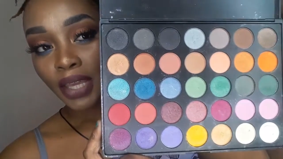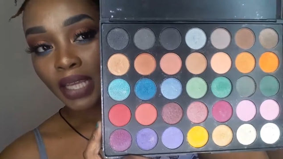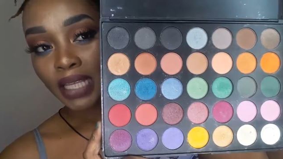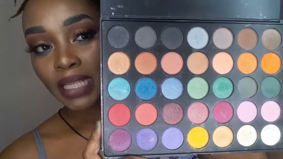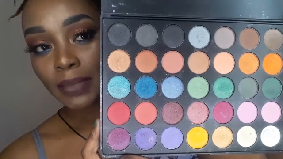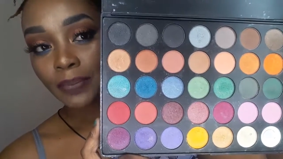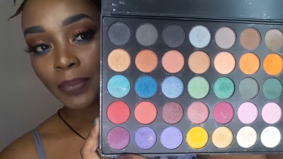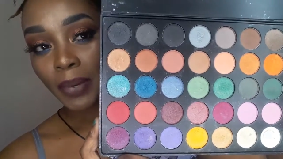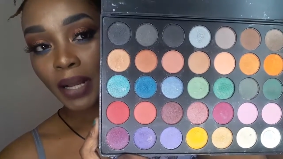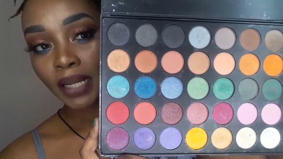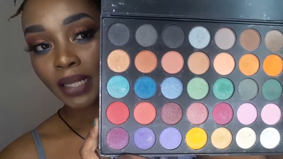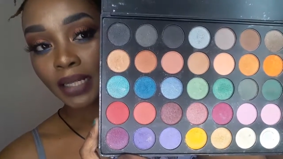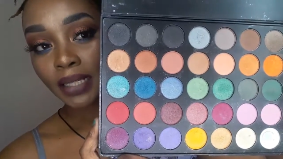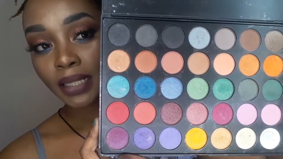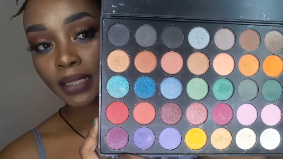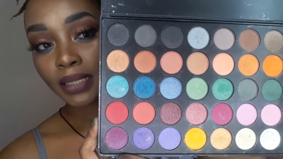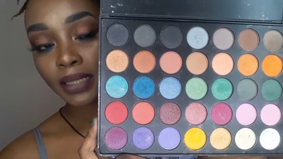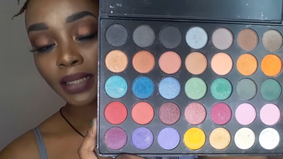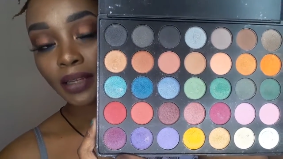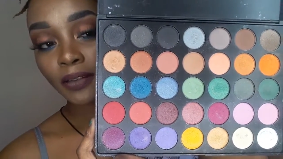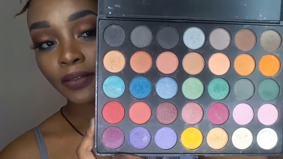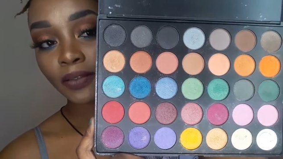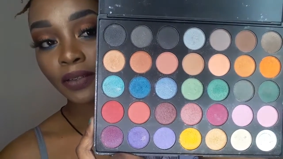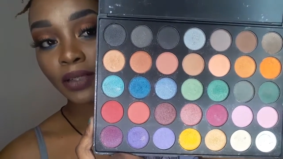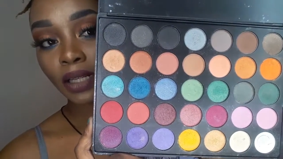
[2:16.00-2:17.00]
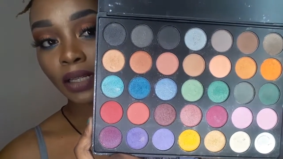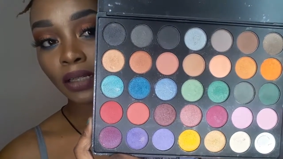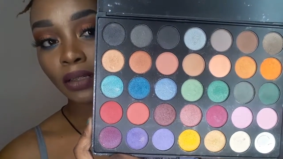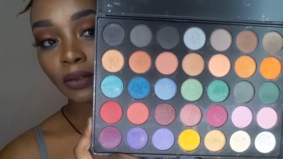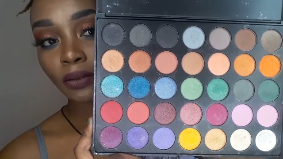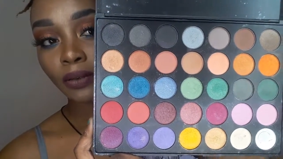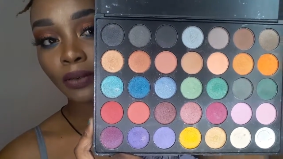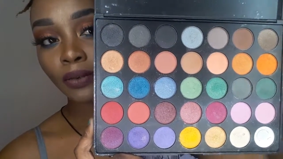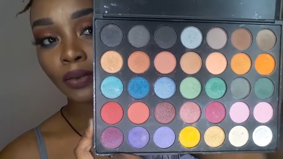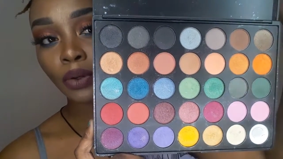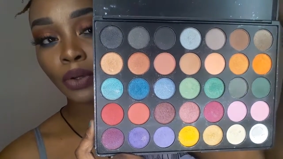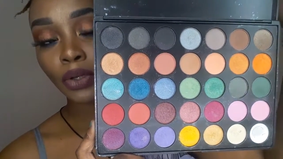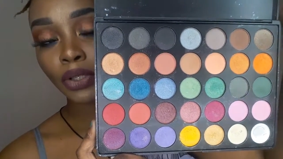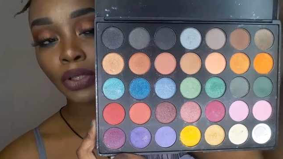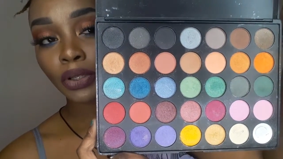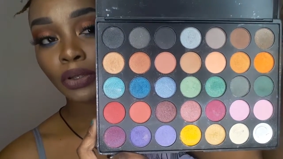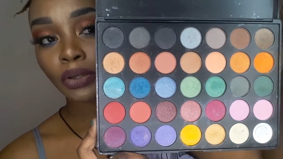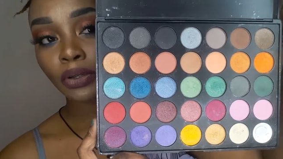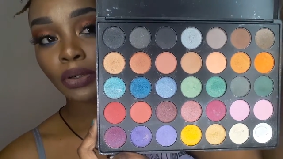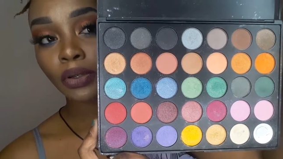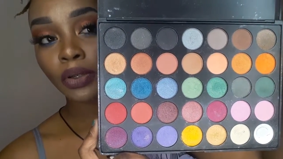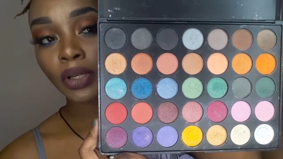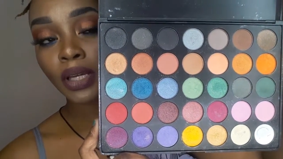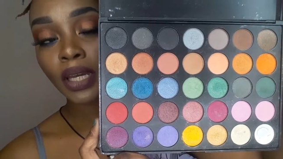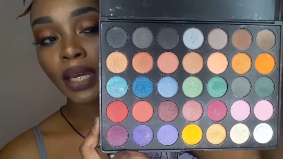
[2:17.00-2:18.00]
this palette is definitely for
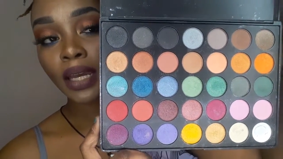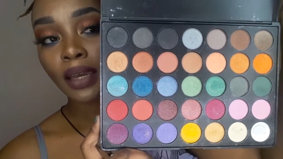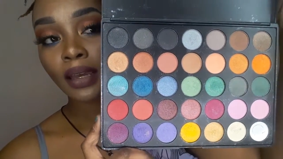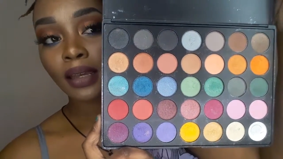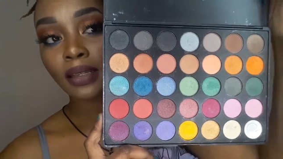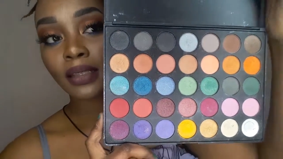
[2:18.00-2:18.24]
you.